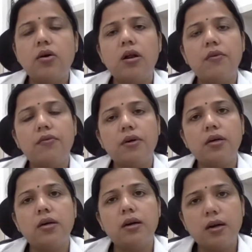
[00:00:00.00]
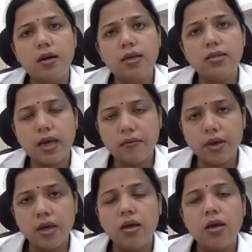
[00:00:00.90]
or if a adult is
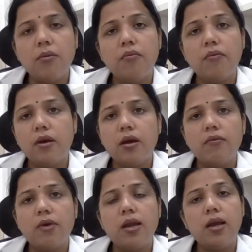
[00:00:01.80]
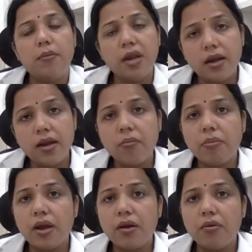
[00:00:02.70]
having very debilitating
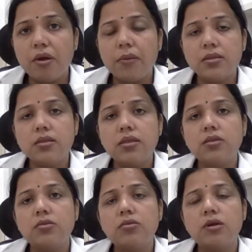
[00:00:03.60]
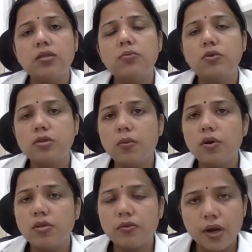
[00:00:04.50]
pain during menses, so it is mostly
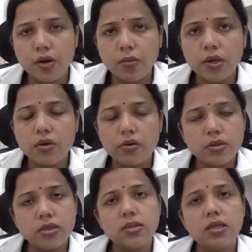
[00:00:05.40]
because of endometriosis.